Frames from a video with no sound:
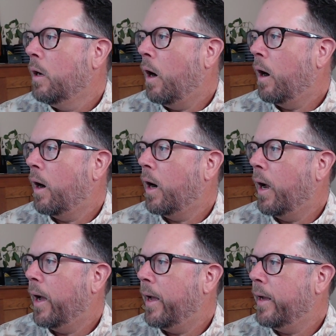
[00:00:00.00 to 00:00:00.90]
All
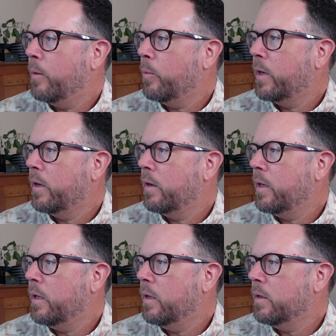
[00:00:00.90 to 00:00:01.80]
right, where
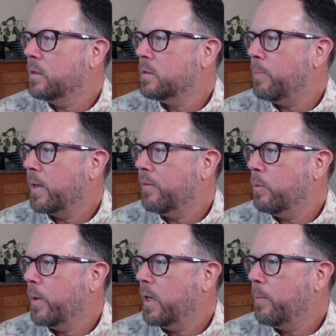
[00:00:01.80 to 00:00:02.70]
is my
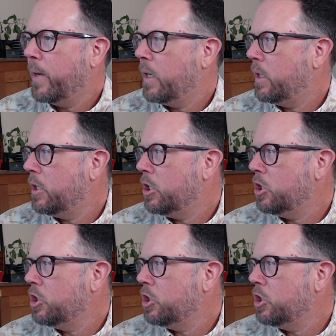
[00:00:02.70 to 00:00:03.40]
giveaway page?